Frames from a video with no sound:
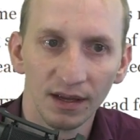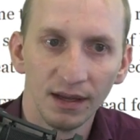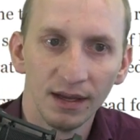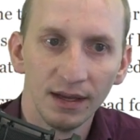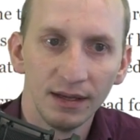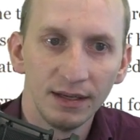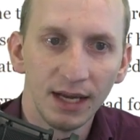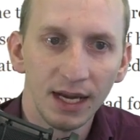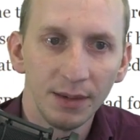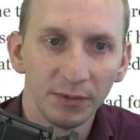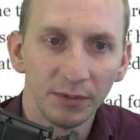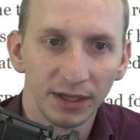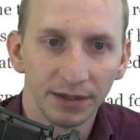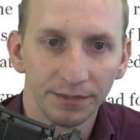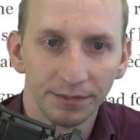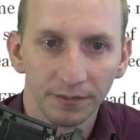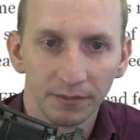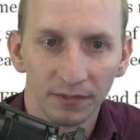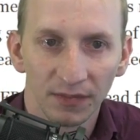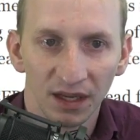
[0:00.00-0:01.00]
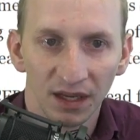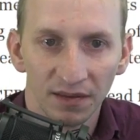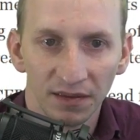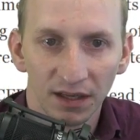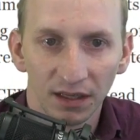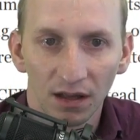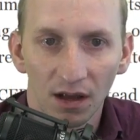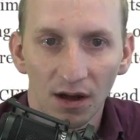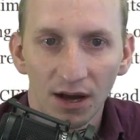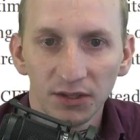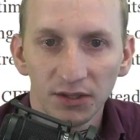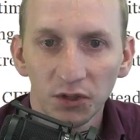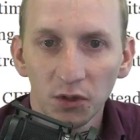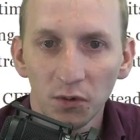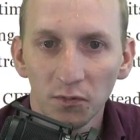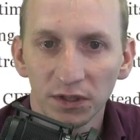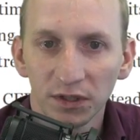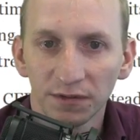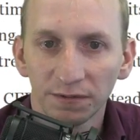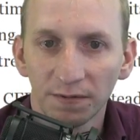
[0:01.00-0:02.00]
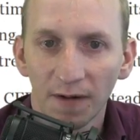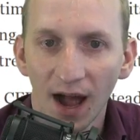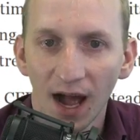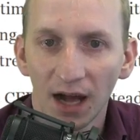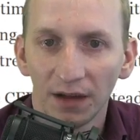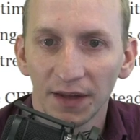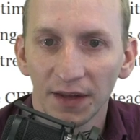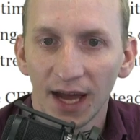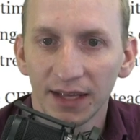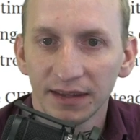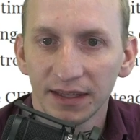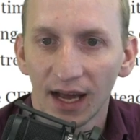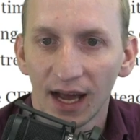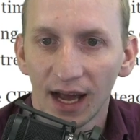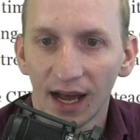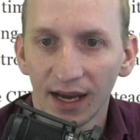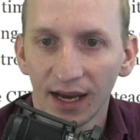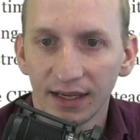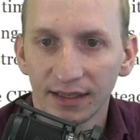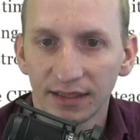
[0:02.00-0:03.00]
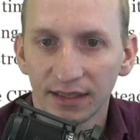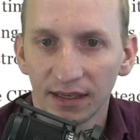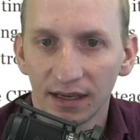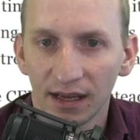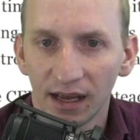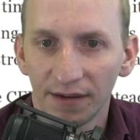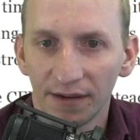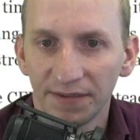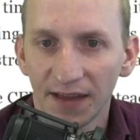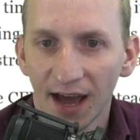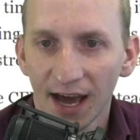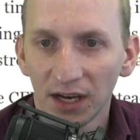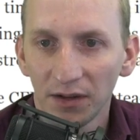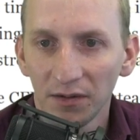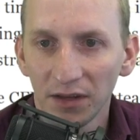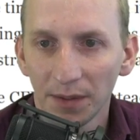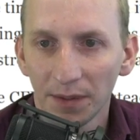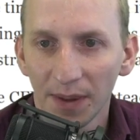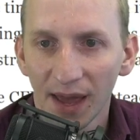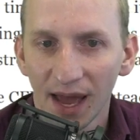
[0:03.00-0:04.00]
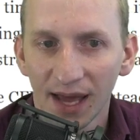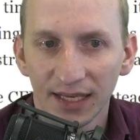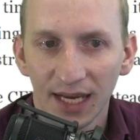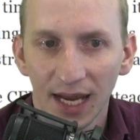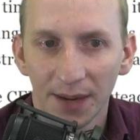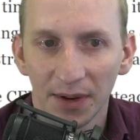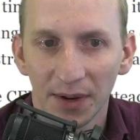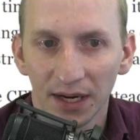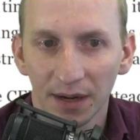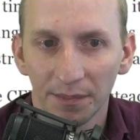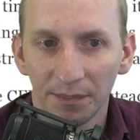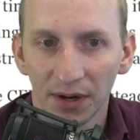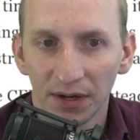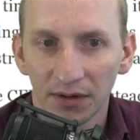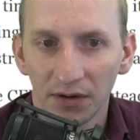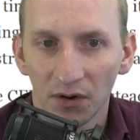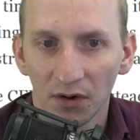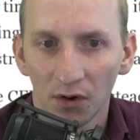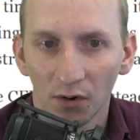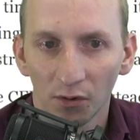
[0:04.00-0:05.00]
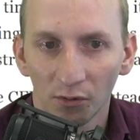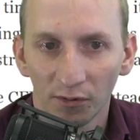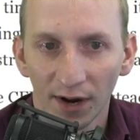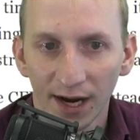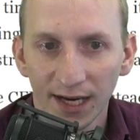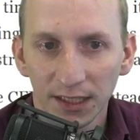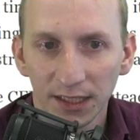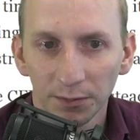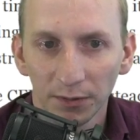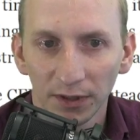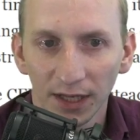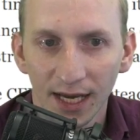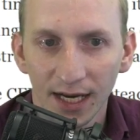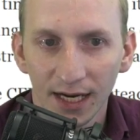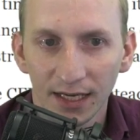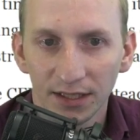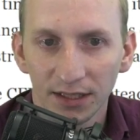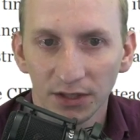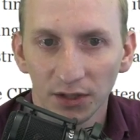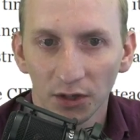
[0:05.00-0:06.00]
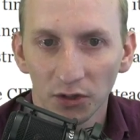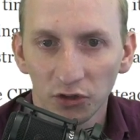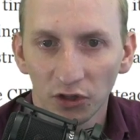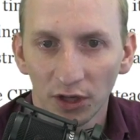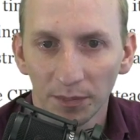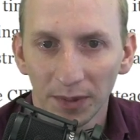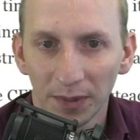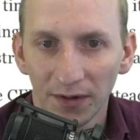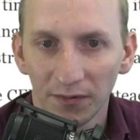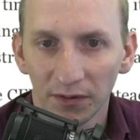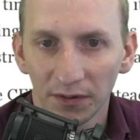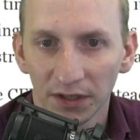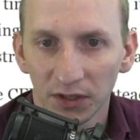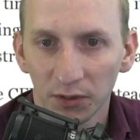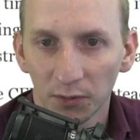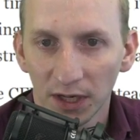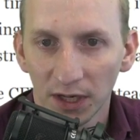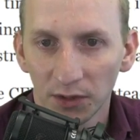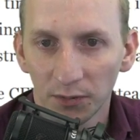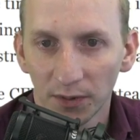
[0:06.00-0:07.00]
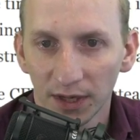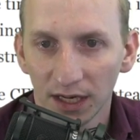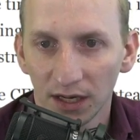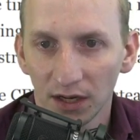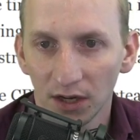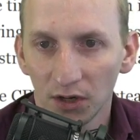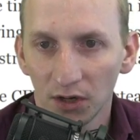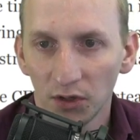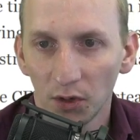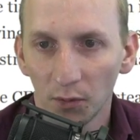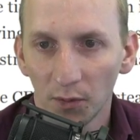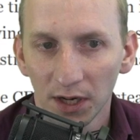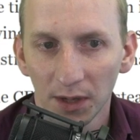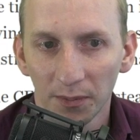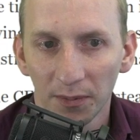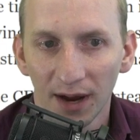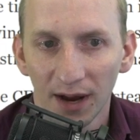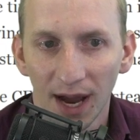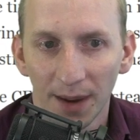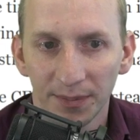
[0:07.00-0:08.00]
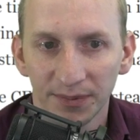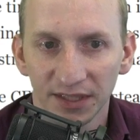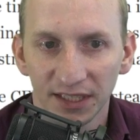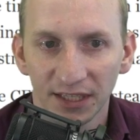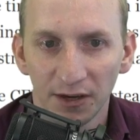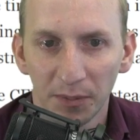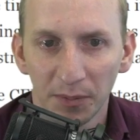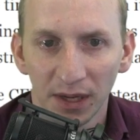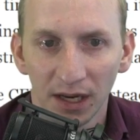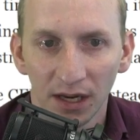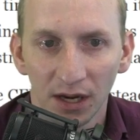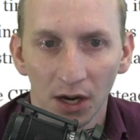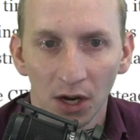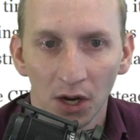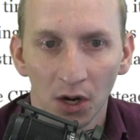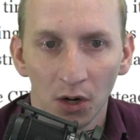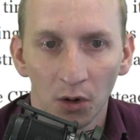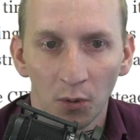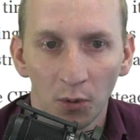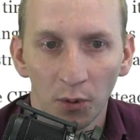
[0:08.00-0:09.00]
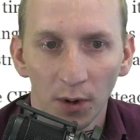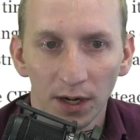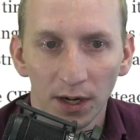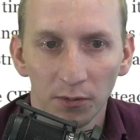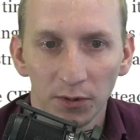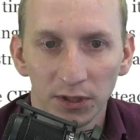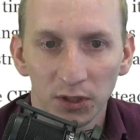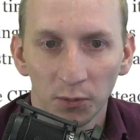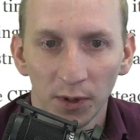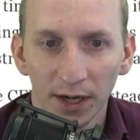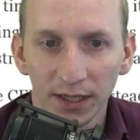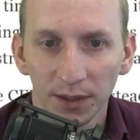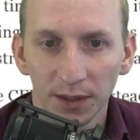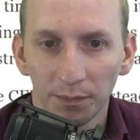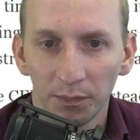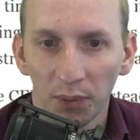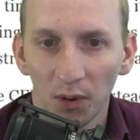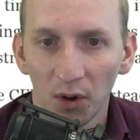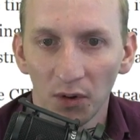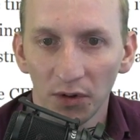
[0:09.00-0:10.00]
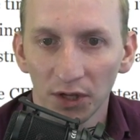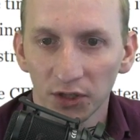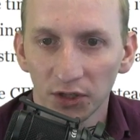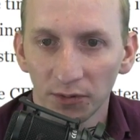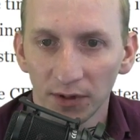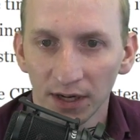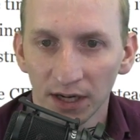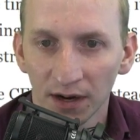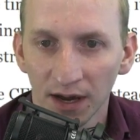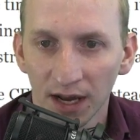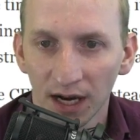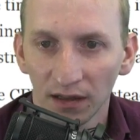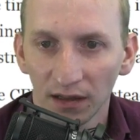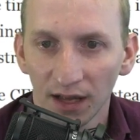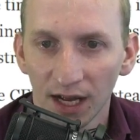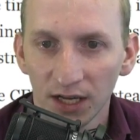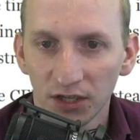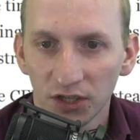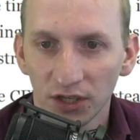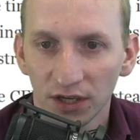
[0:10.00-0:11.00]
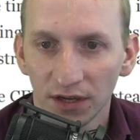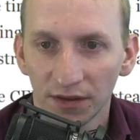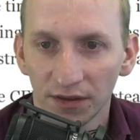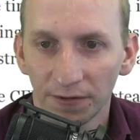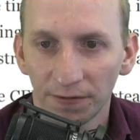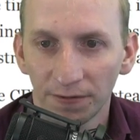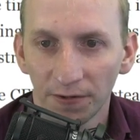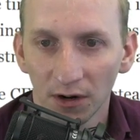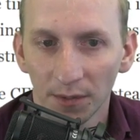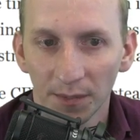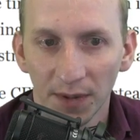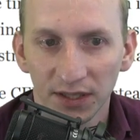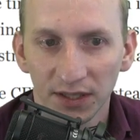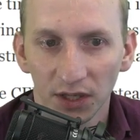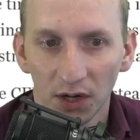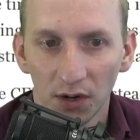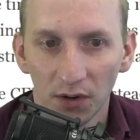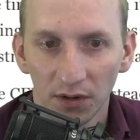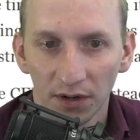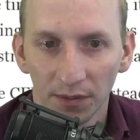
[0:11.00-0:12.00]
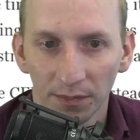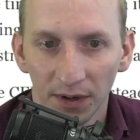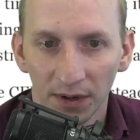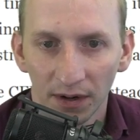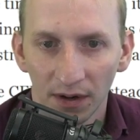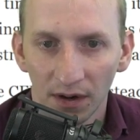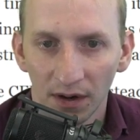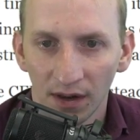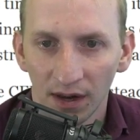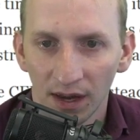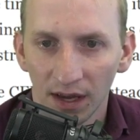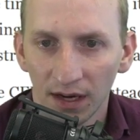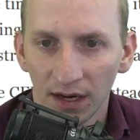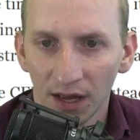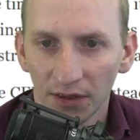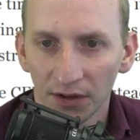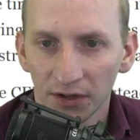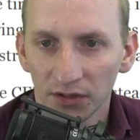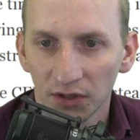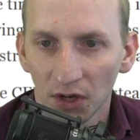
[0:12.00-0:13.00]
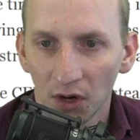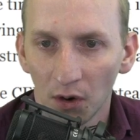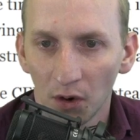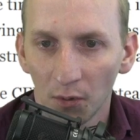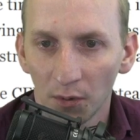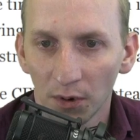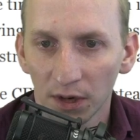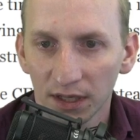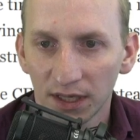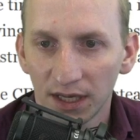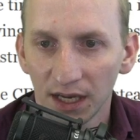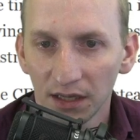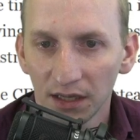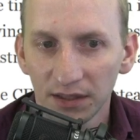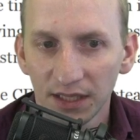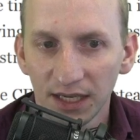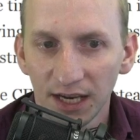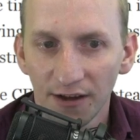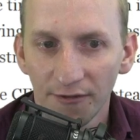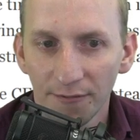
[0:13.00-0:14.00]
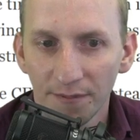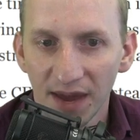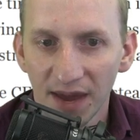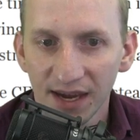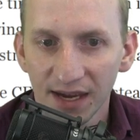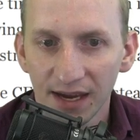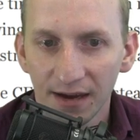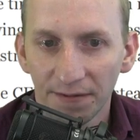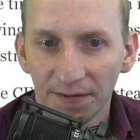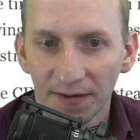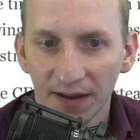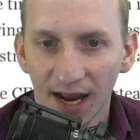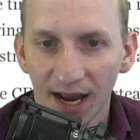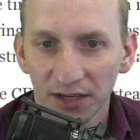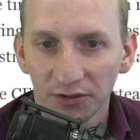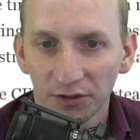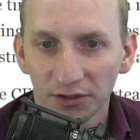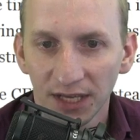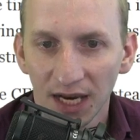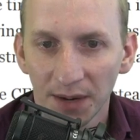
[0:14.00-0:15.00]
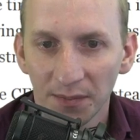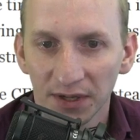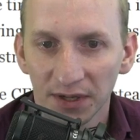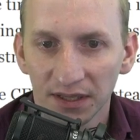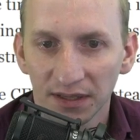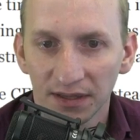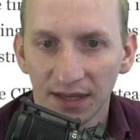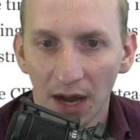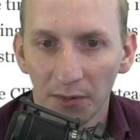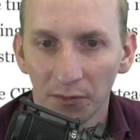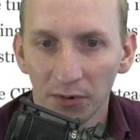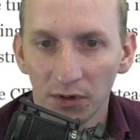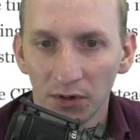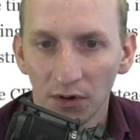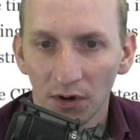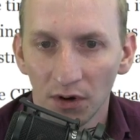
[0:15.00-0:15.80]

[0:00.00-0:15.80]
Namely, the lawsuit was filed at the height of not only the pandemic, but race-related social upheaval in the 2020. No wonder perhaps the CFPD was quick to pull the trigger and allege the firm, its owner, and others were guilty of making financial statements that would